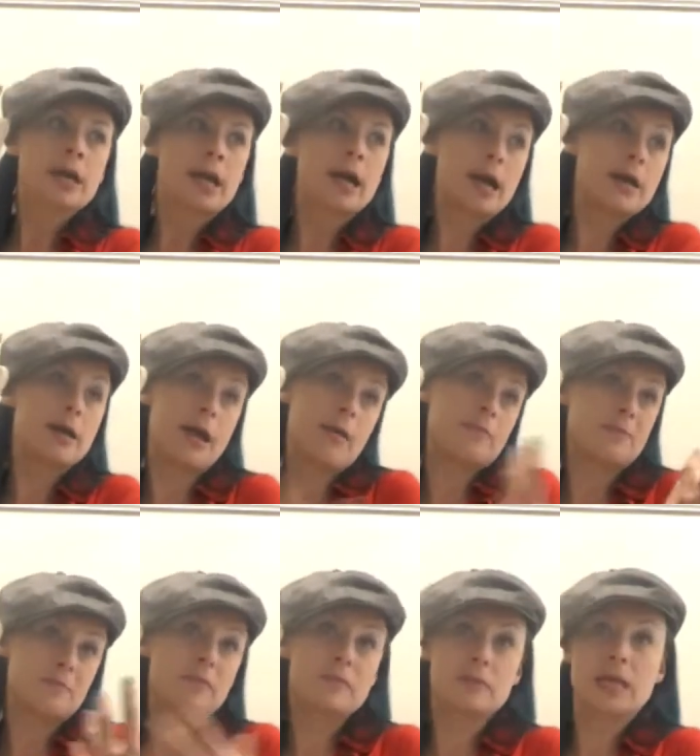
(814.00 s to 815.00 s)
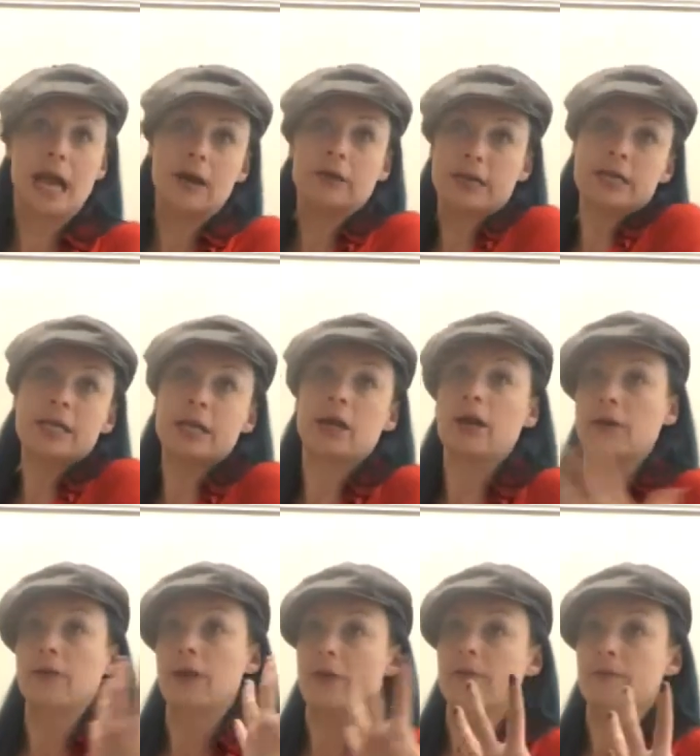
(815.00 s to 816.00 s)
and down in
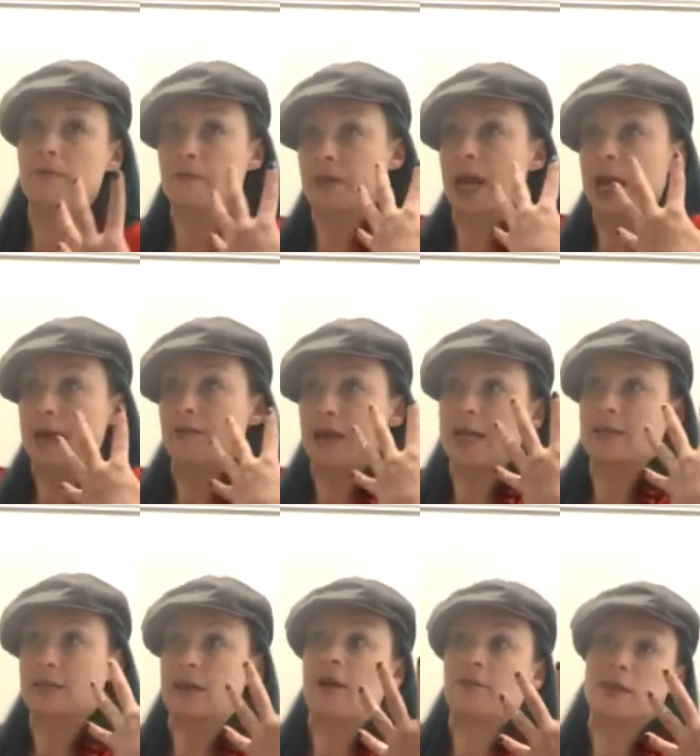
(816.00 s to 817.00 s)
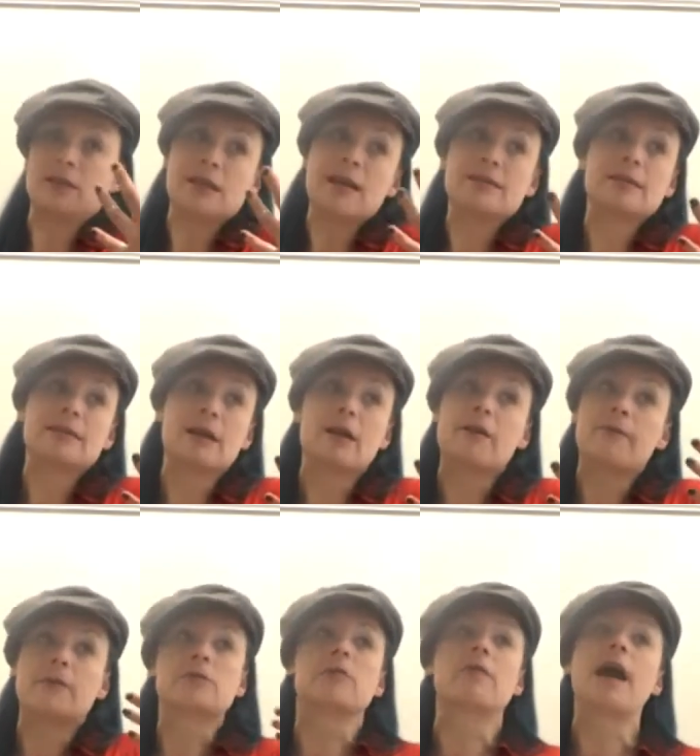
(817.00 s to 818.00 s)
here of kind of that stuff that's necessary
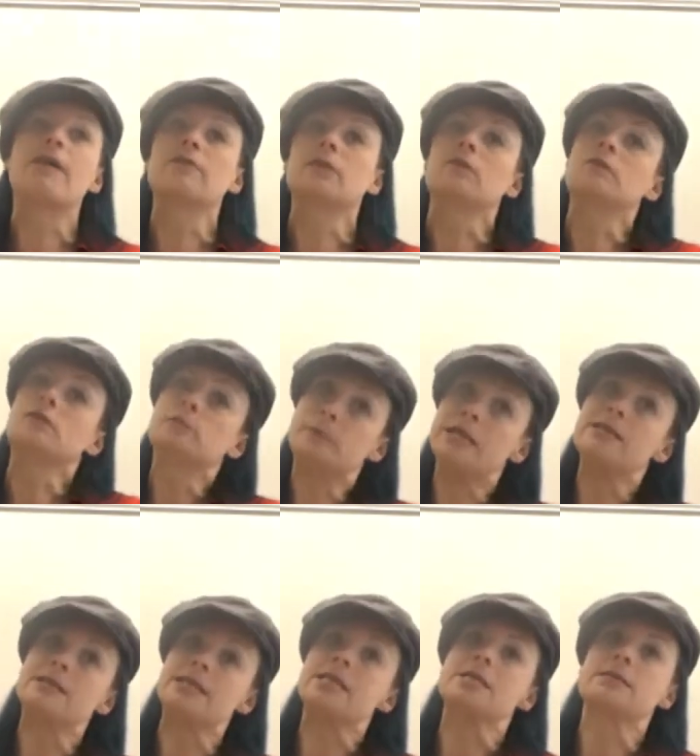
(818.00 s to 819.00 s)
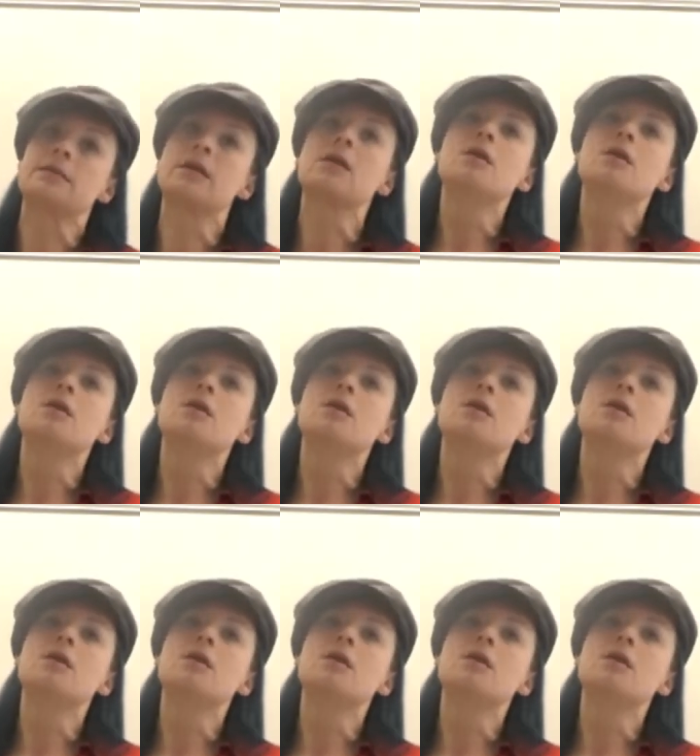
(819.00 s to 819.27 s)
for survival of the species.